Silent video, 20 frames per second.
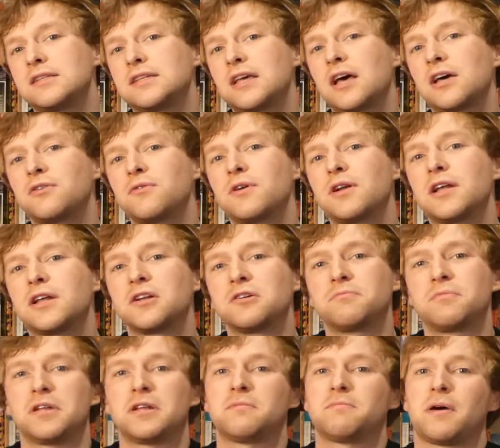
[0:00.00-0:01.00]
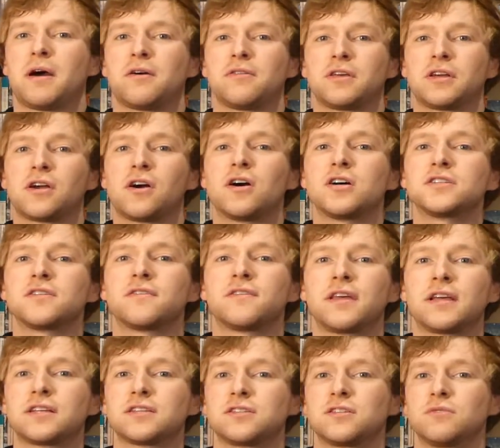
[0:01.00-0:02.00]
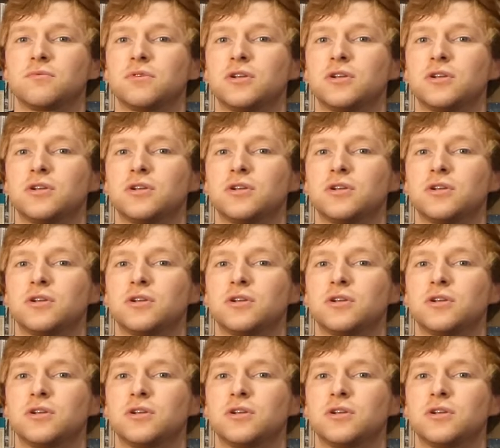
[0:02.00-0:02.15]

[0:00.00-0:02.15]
tell you a little bit about the kinds of things that